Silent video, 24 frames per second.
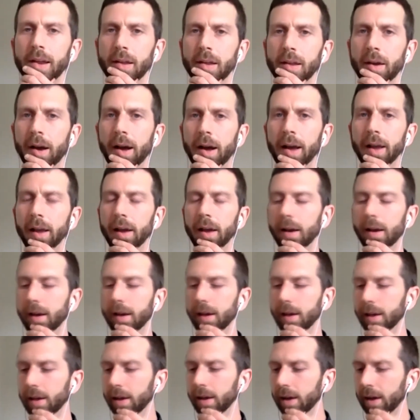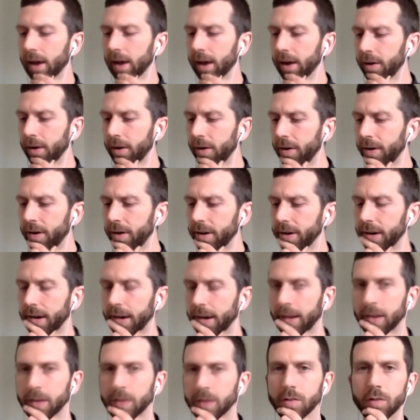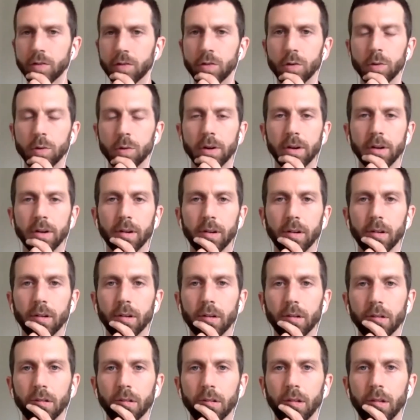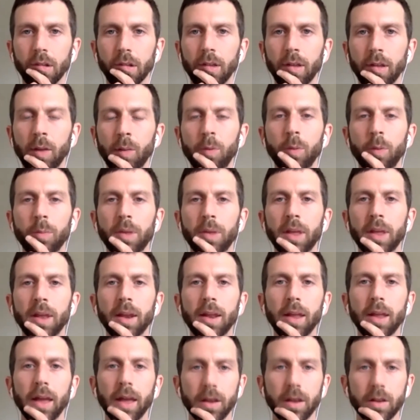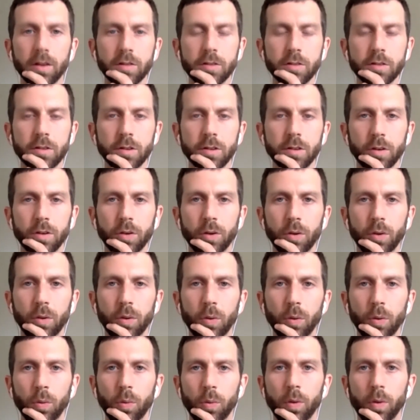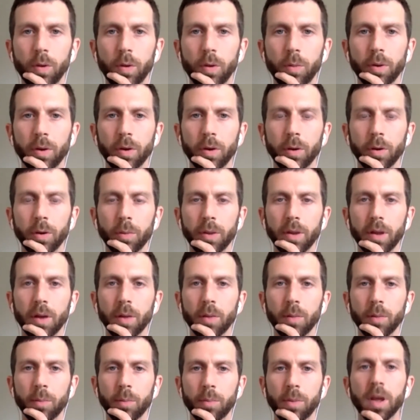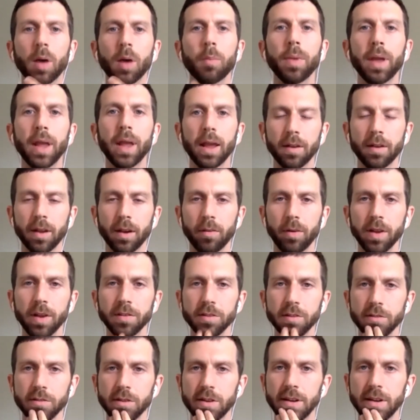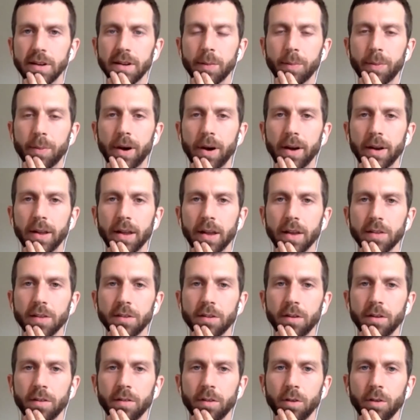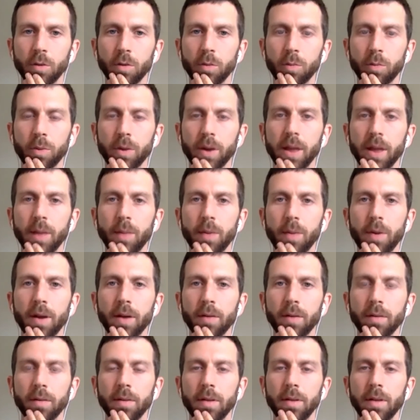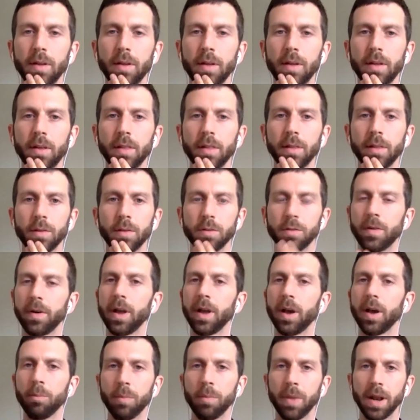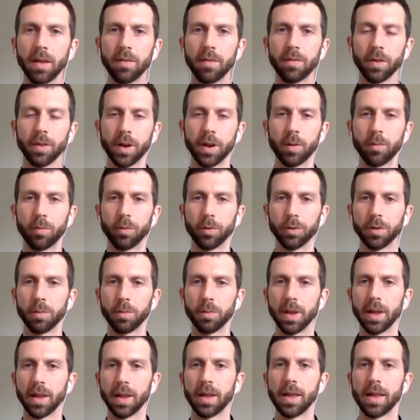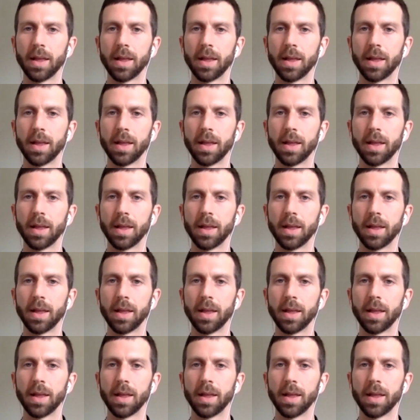Yeah, I heard, I listened to Ibram Kendi X, who wrote a book on becoming anti-racist. He did a podcast interview with Brene Brown. It was very meaningful and helpful to me.